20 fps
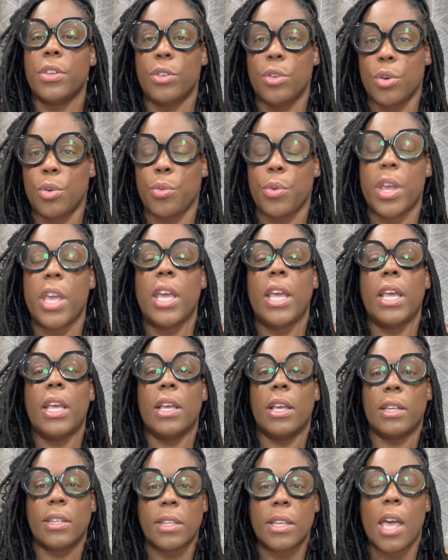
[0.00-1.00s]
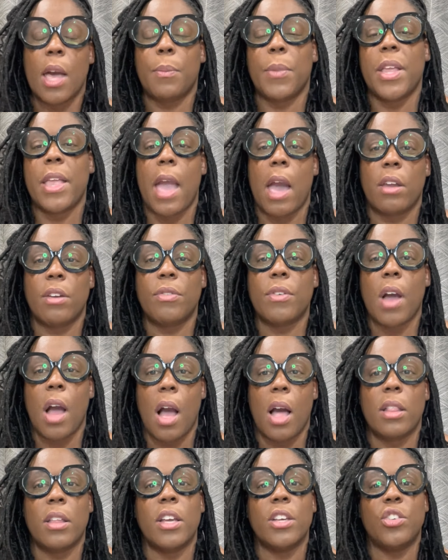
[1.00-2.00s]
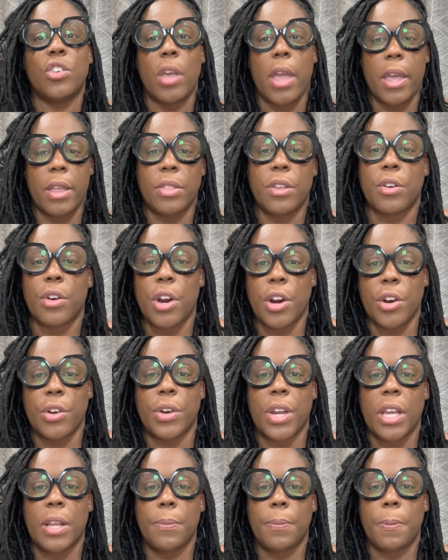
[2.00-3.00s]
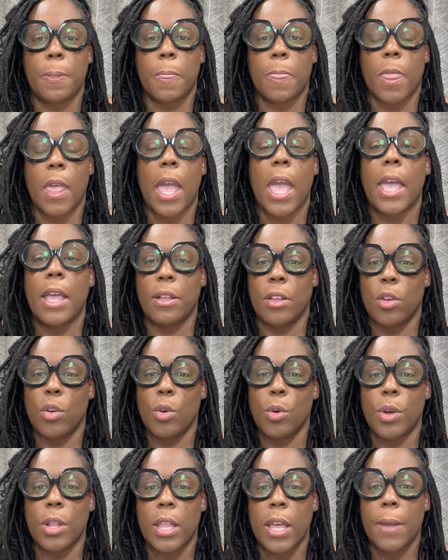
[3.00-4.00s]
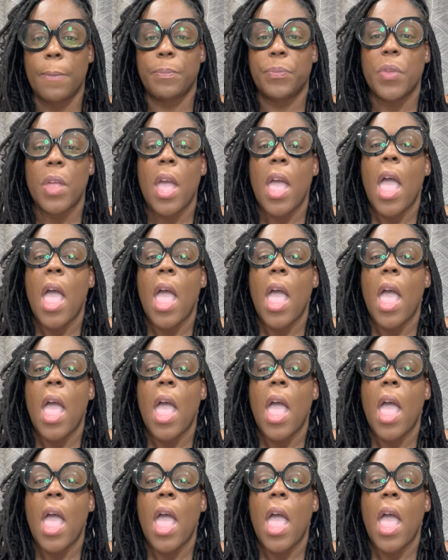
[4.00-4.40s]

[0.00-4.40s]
a degree is coming out of college and they're earning, okay, Google it.